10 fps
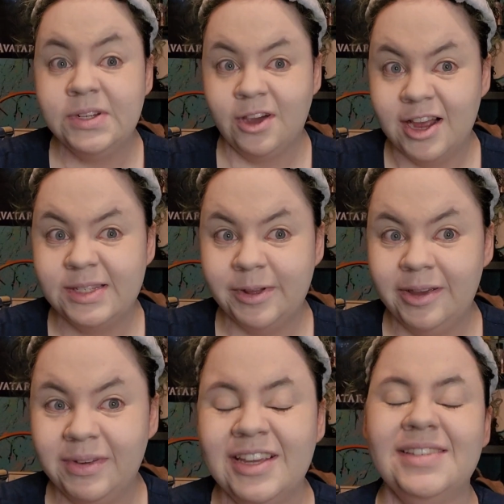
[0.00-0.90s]
to
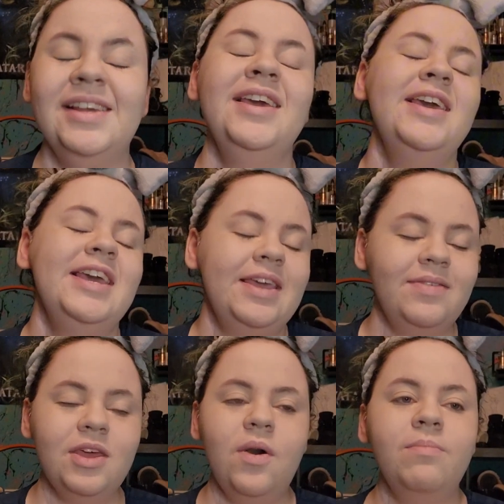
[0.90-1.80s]
cosplaying, because
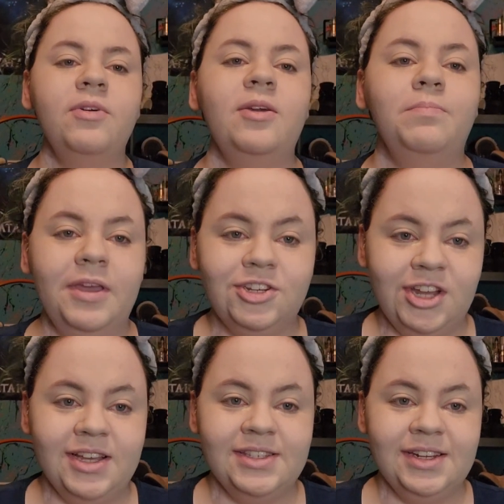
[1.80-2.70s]
even though I'm very big
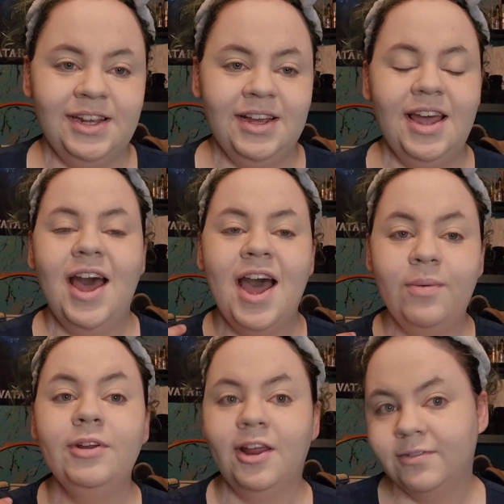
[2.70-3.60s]
chested, I
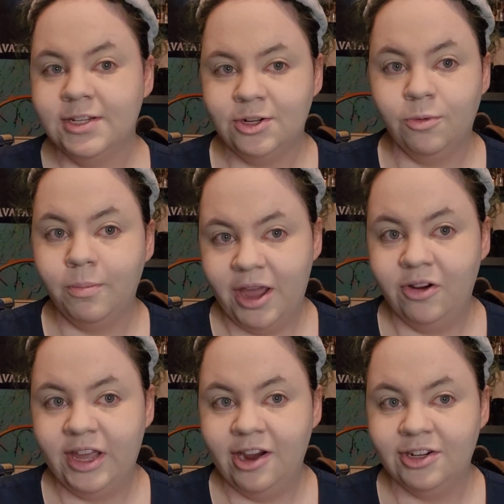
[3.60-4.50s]
would love to do more
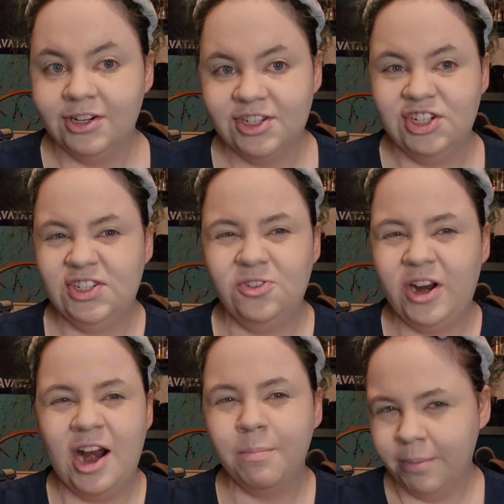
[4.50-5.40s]
male characters and just learn
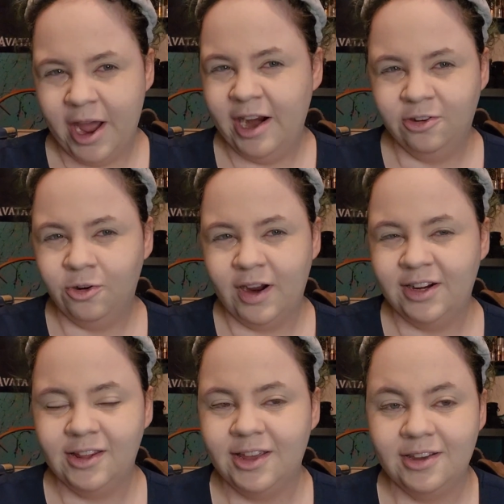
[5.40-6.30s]
how to bind
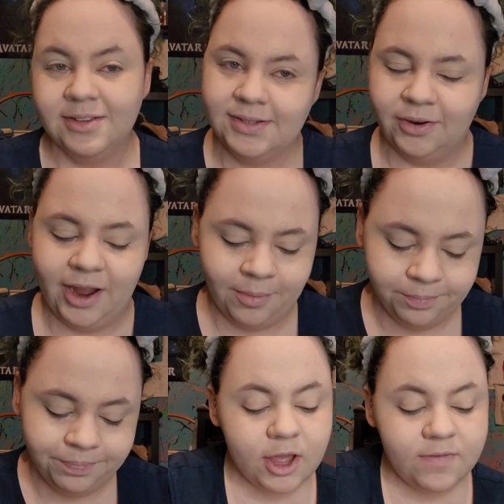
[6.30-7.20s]
correctly. So yeah.
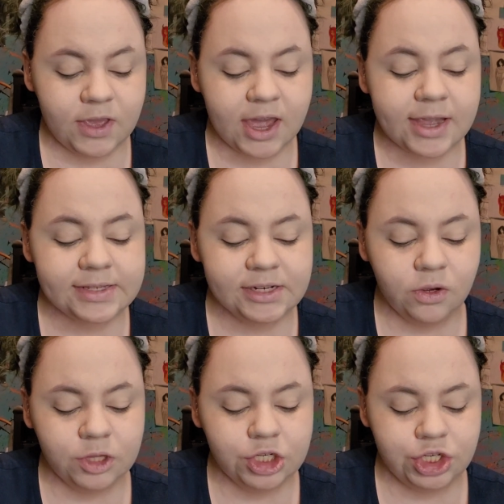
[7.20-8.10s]
If you guys know
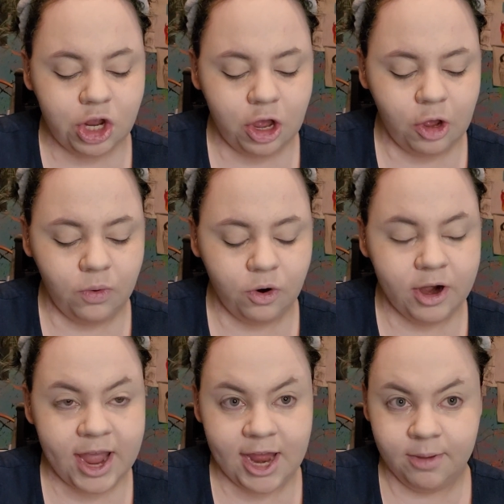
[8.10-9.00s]
the show or
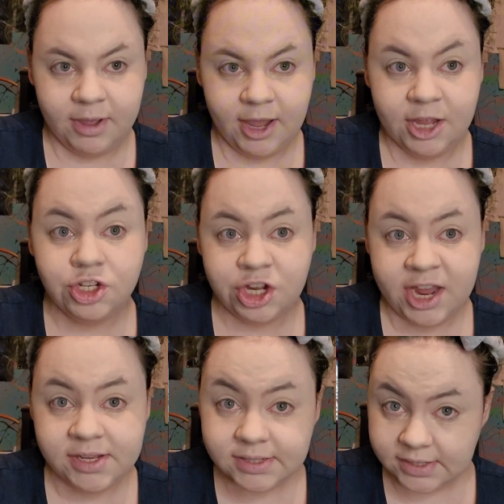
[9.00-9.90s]
anime
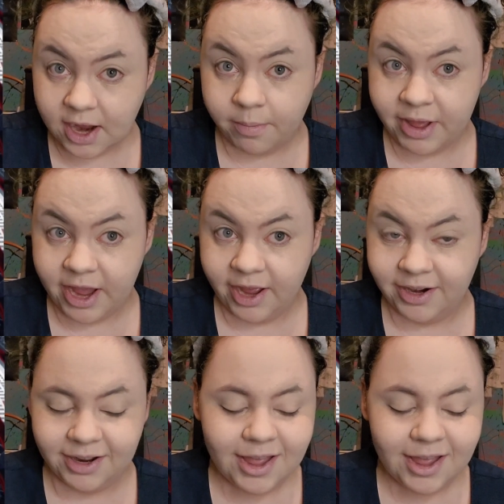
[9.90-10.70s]
Chainsaw Man,